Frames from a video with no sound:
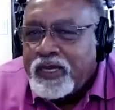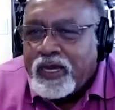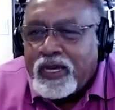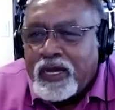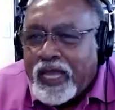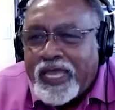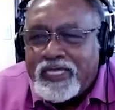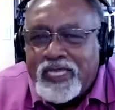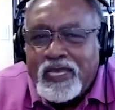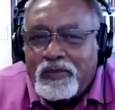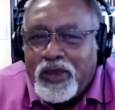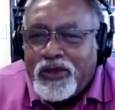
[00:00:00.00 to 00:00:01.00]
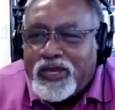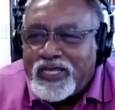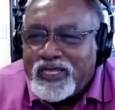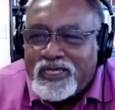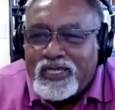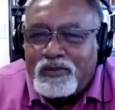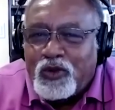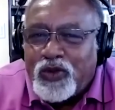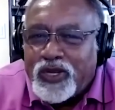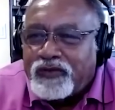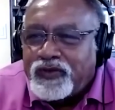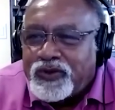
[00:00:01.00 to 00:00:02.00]
anti-Americanism, or
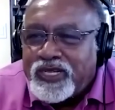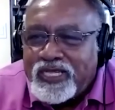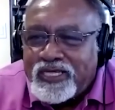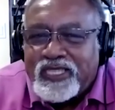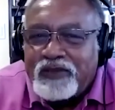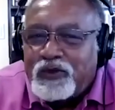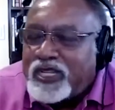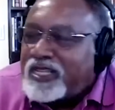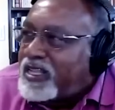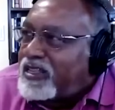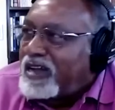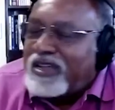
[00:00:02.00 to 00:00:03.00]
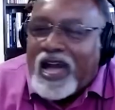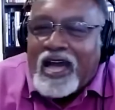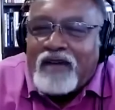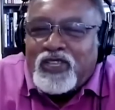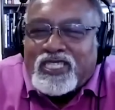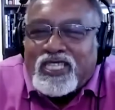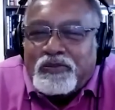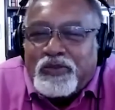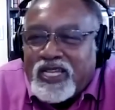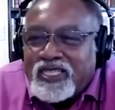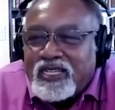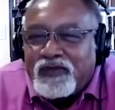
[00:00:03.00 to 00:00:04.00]
whatever it is, they would obviously be
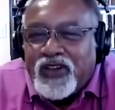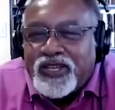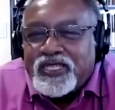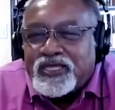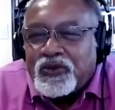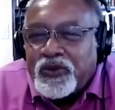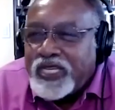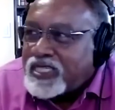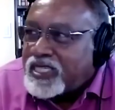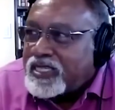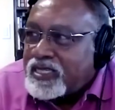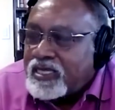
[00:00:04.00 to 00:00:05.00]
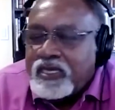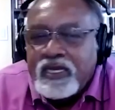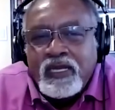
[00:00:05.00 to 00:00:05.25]
identified as a racist.